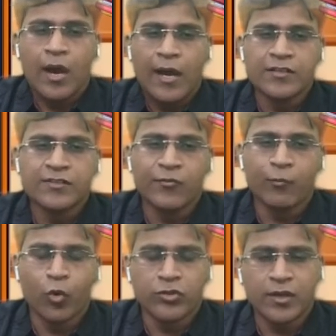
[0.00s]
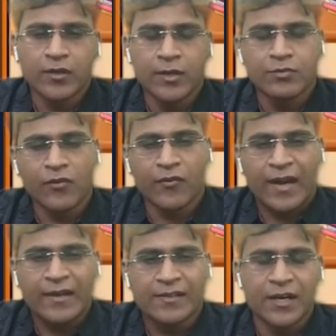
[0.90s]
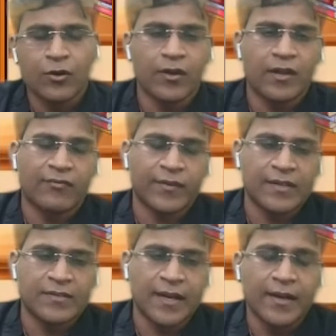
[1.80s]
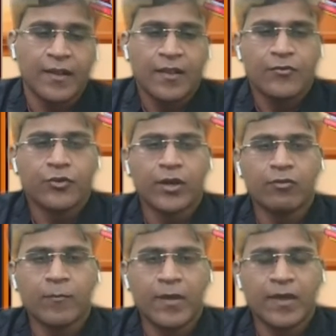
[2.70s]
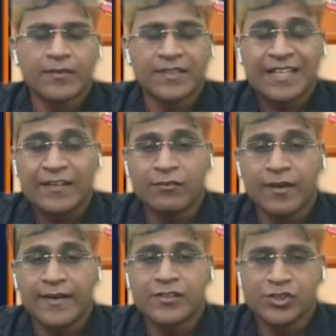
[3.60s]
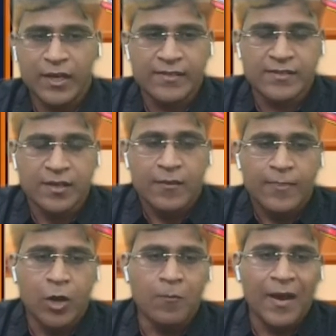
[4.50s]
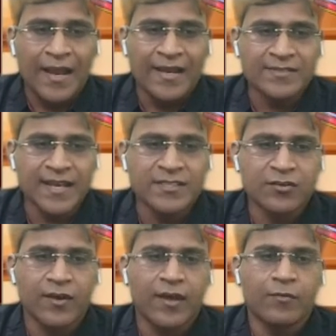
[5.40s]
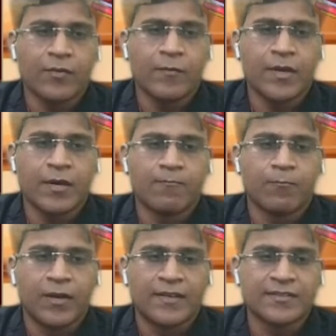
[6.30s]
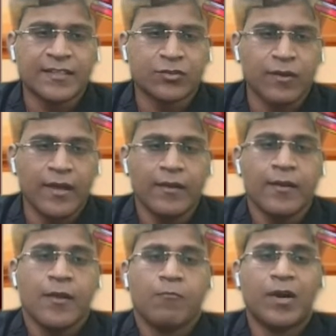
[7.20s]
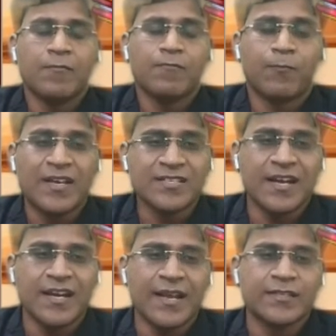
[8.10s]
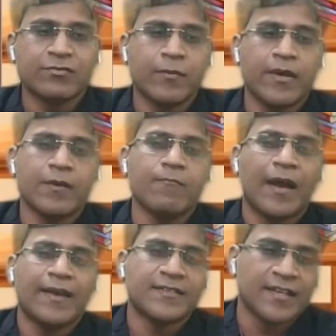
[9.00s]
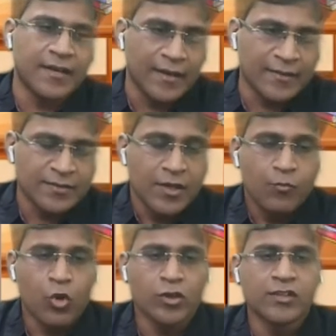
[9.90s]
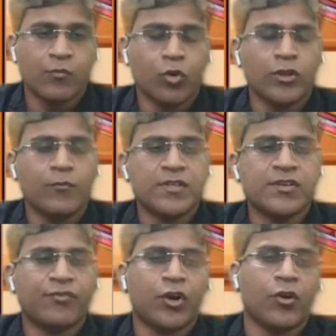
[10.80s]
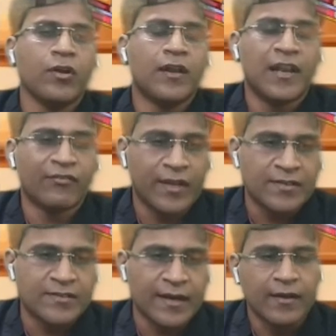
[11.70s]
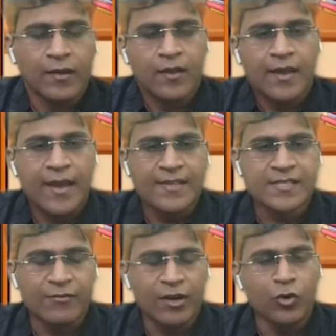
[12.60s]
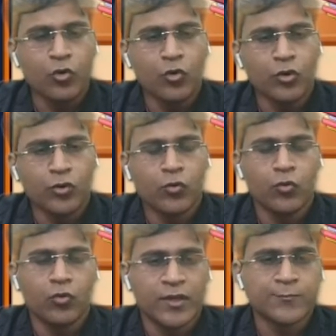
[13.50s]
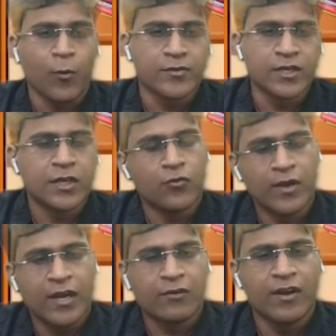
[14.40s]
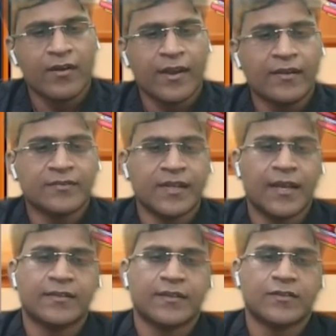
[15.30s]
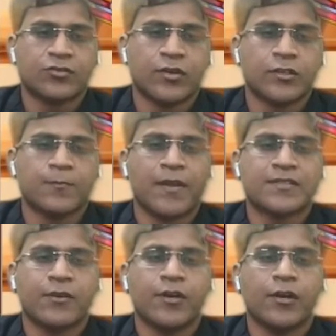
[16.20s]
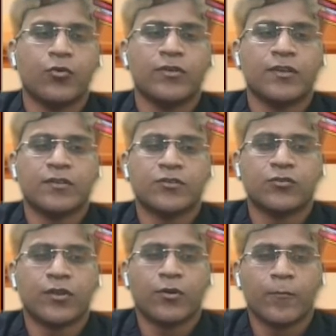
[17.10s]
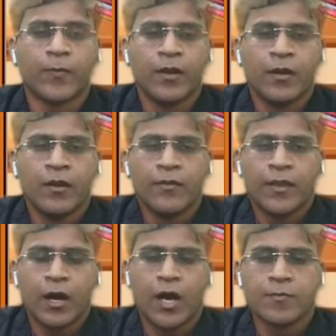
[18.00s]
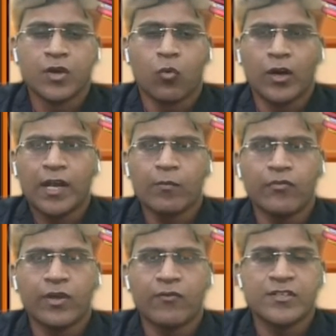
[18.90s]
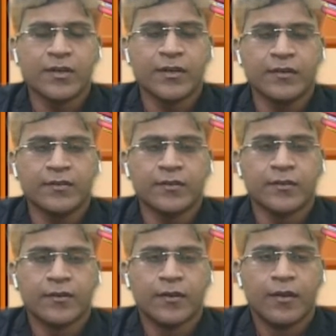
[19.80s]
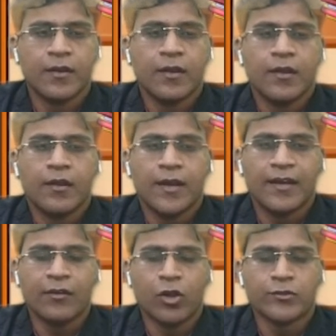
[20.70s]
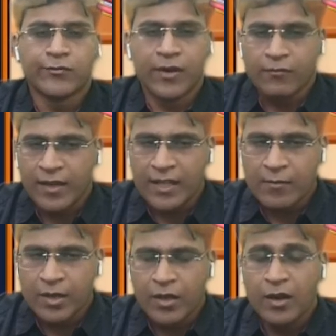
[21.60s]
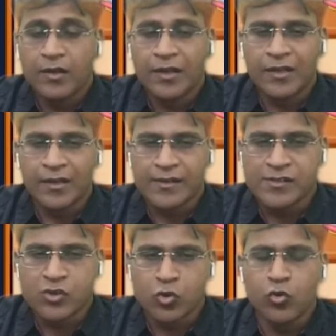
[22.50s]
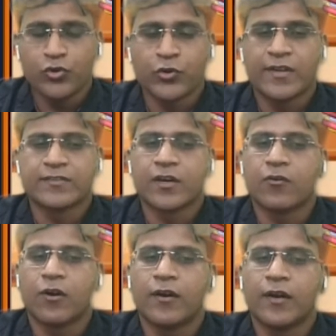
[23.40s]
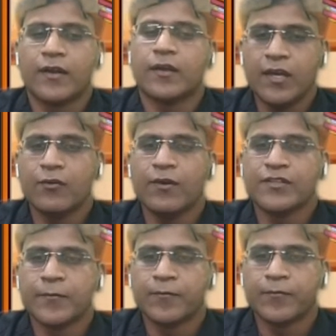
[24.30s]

I'll shift both the terms of right hand side on a left hand side. So it will be, the signs will get changed. Now minus x square will become plus x square, but plus 18x will become minus 18x because they both have been shifted on left hand side. And 72 is positive, it will raise as it is. So it is plus 72 is equals to 0. Now observe what type of equation it is. It involves one variable, degree is 2, so it is a quadratic equation.